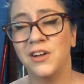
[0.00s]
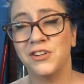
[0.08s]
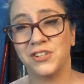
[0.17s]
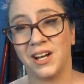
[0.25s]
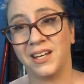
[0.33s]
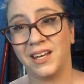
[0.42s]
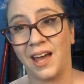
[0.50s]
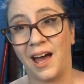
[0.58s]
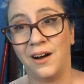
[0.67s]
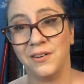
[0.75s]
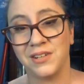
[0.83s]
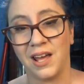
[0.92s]
checking
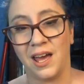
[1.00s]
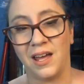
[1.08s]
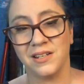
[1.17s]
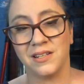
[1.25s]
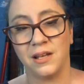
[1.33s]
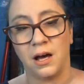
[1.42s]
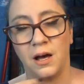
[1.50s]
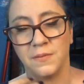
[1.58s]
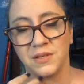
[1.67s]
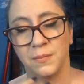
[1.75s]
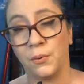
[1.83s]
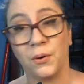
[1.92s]
out and
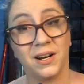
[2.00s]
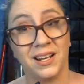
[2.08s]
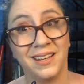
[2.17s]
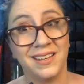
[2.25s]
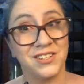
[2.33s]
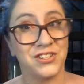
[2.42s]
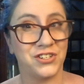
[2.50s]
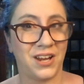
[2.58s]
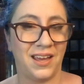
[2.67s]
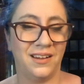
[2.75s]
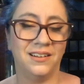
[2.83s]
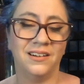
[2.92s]
supporting his
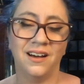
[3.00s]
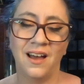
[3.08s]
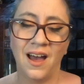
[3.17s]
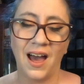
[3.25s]
channel.